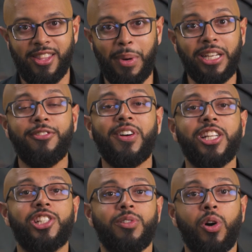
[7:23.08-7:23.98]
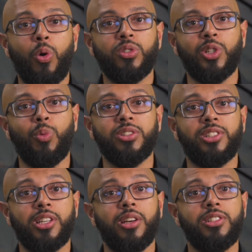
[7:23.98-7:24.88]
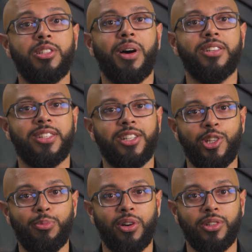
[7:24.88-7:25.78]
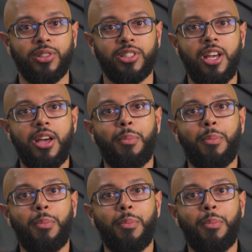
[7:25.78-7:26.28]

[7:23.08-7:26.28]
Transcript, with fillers: The manufacturer also wants to customise their new product